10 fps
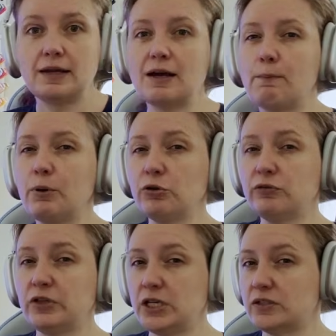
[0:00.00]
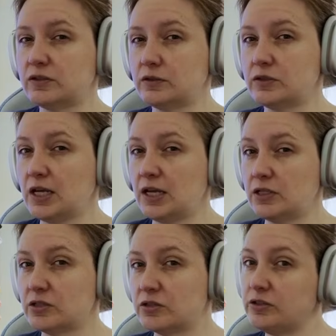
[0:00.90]
Now, both of these
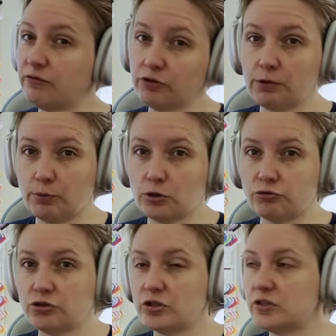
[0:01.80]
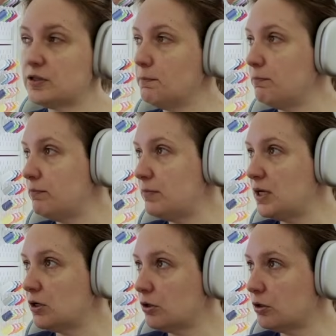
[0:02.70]
takes different approaches.
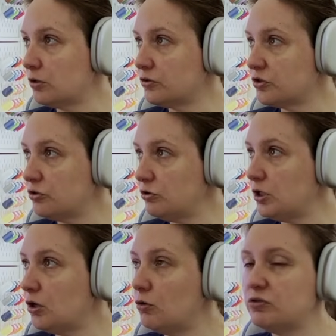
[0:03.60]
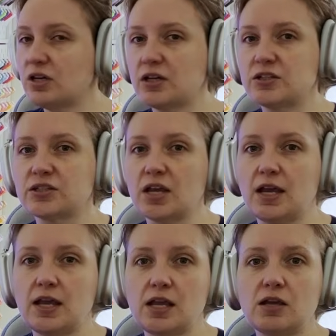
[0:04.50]
Maker Studio does
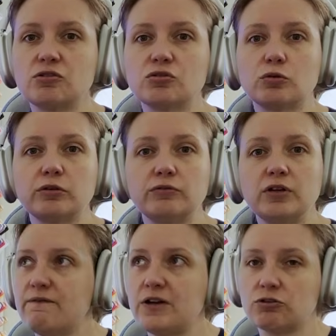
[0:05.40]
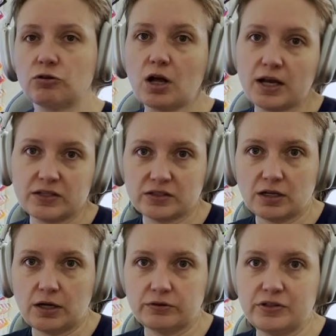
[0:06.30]
a sort of vectorized
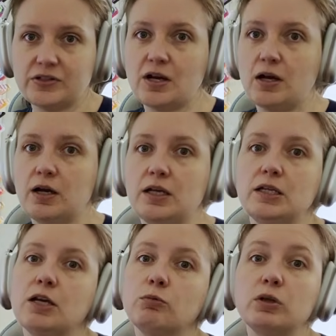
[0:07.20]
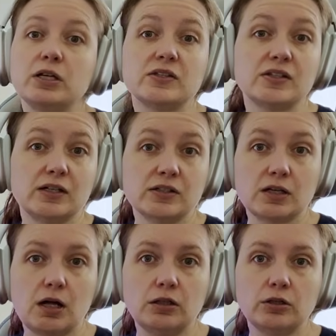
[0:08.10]
style design and really assigns a
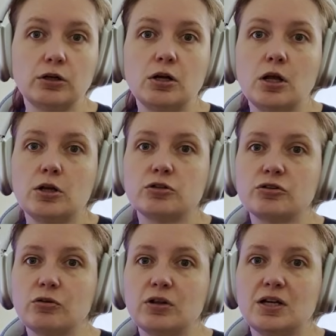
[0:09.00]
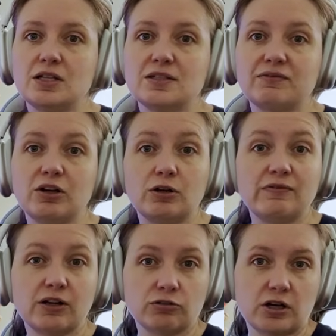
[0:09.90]
color so that it's a very
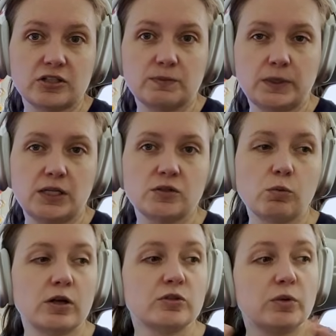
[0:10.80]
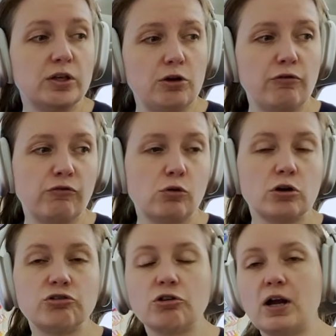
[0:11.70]
vectorized piece, whereas with
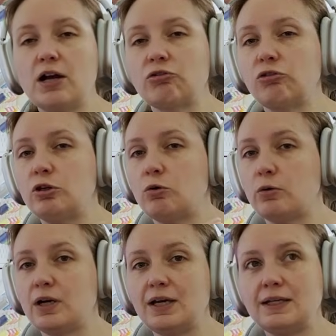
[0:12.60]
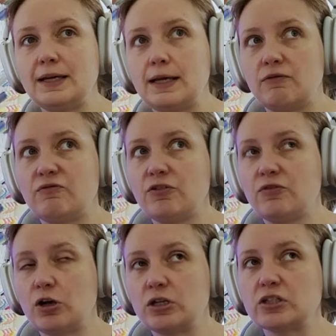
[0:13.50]
HueForge, you're actually creating
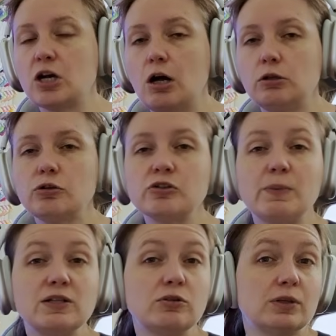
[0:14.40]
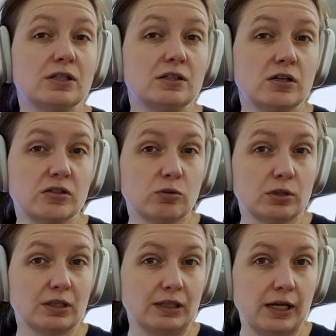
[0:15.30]
various colors by doing
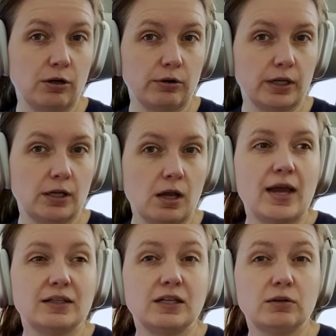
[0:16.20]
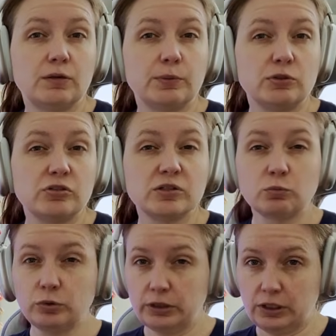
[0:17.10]
assorted layering and can produce
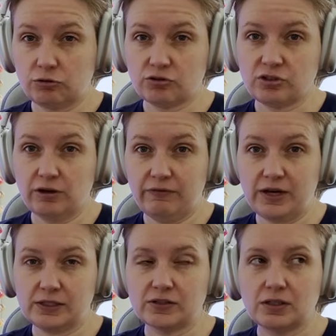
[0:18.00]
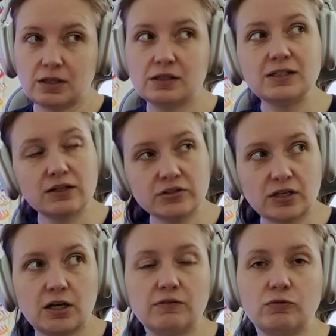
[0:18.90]
some really interesting effects. The
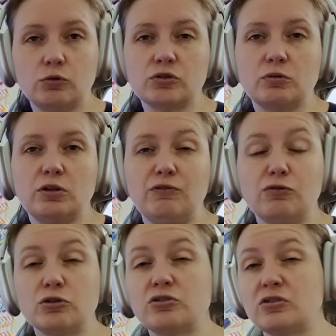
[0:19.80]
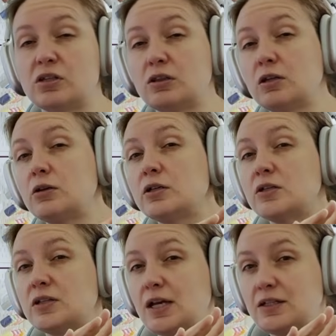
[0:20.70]
downside, of course, with HueForge is that there
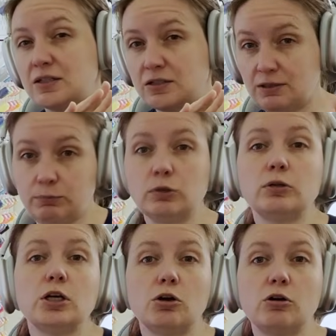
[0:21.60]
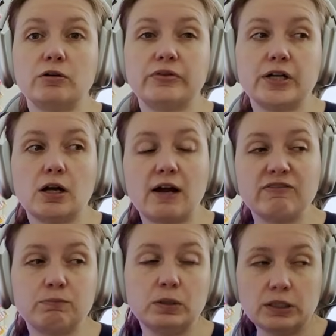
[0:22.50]
is a steep learning curve there.
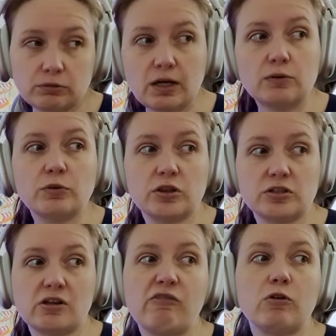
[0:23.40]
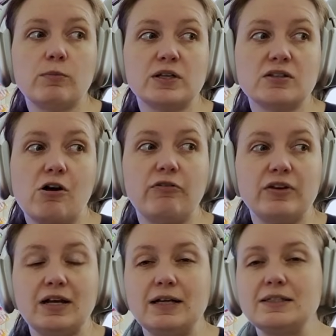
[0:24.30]
I've played around with the software myself,
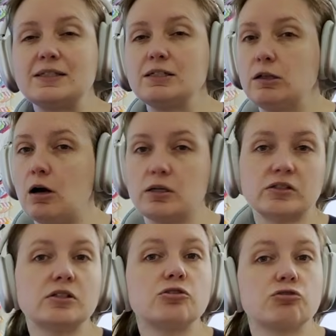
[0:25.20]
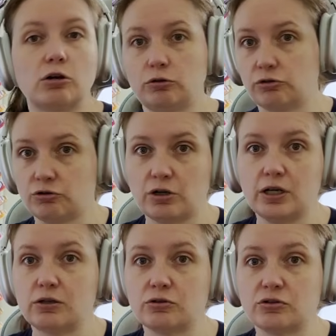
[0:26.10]
and I still honestly struggle to try
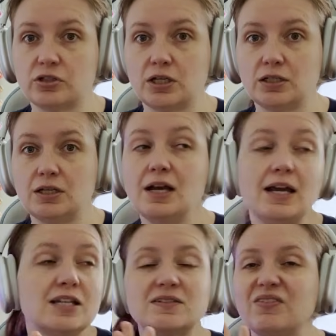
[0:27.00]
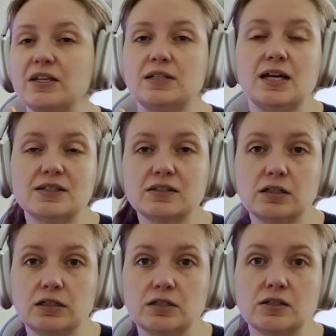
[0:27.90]
and understand it. It's
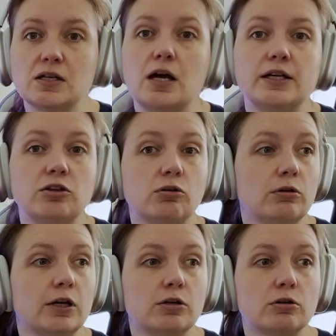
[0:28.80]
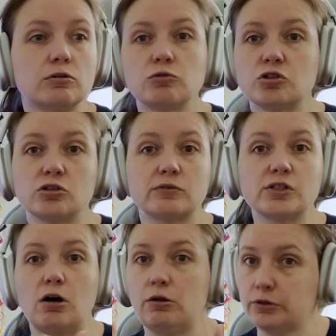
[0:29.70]
fantastically designed. The creator
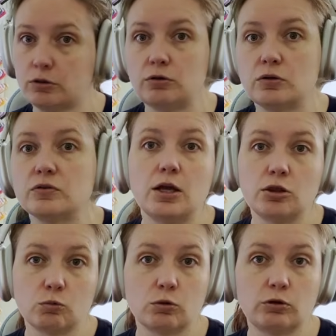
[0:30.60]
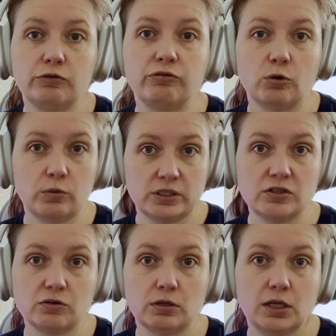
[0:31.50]
deserves all the kudos in the world for what
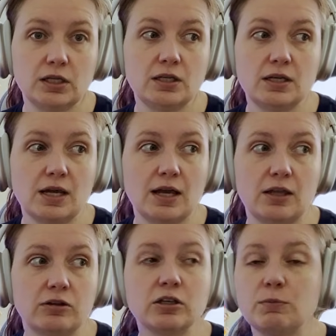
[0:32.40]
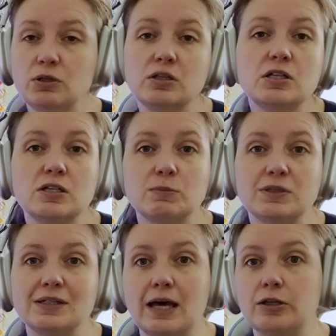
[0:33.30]
he's created and the community he's
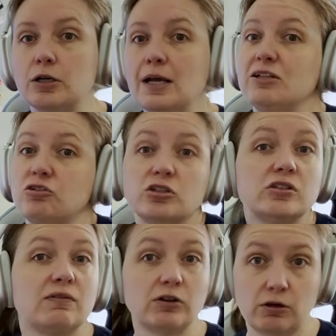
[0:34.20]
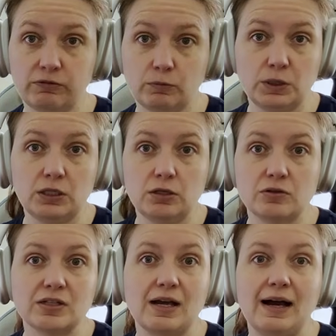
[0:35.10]
put together. It's just difficult for me to
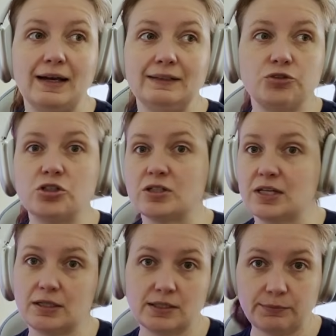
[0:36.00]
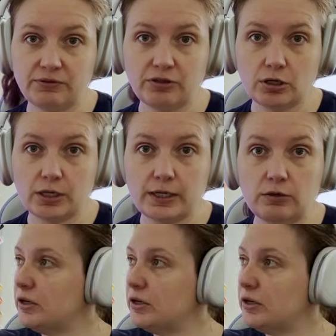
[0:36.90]
use, and I just can't seem to figure it out.